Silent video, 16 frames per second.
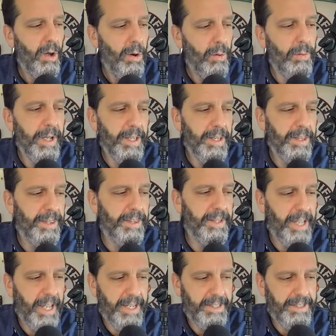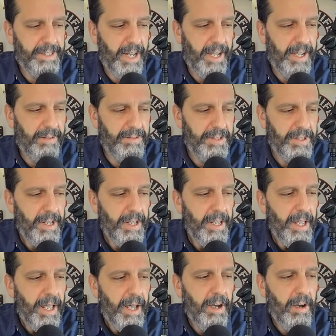with case knives.
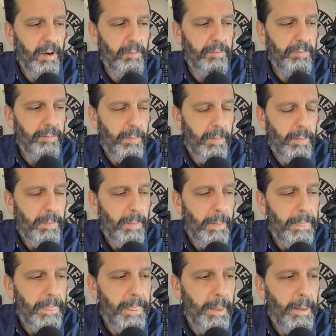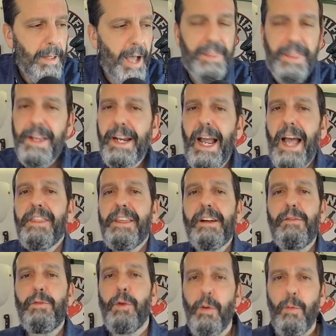Um, I think I think
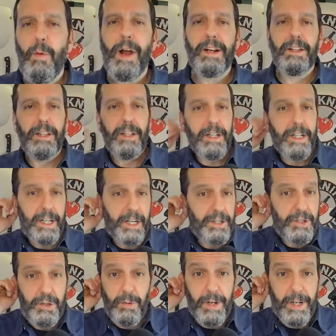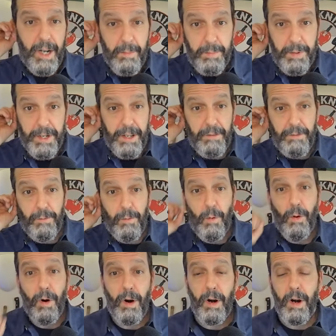if we want to look to a company
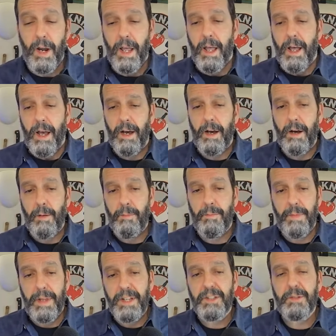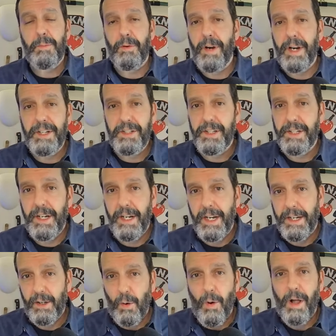for um, inspiration
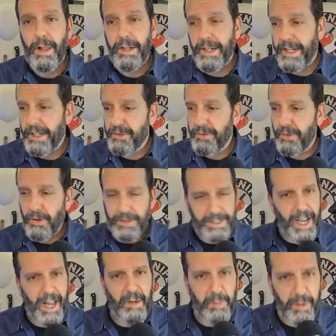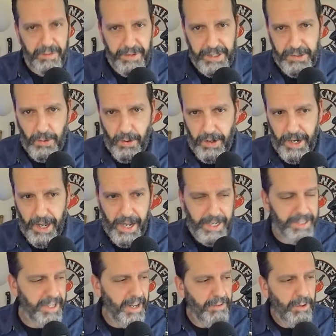in quality control, it's got to be
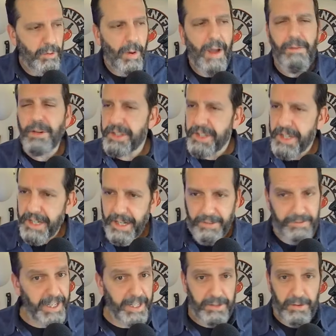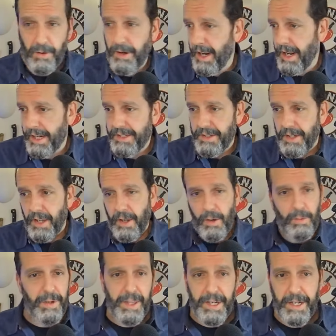Victorinox. Have you ever seen a Victorinox
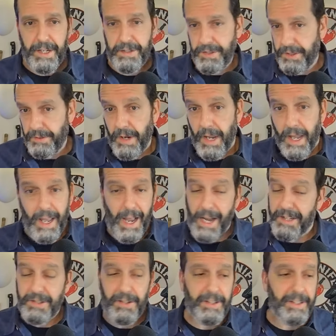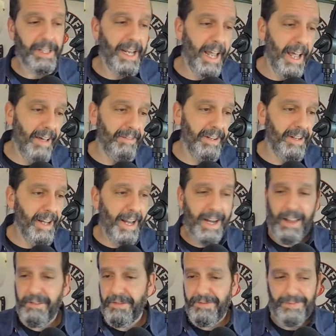with an issue? I certainly haven't, and
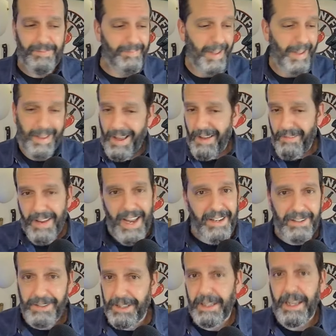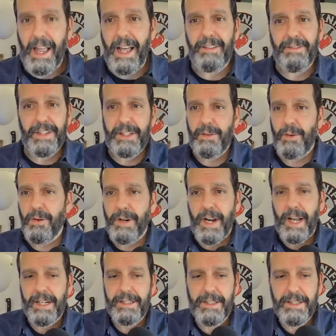I've I've handled a lot of
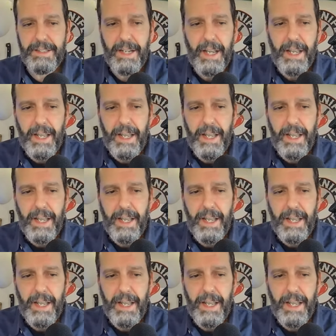Victorinoxes.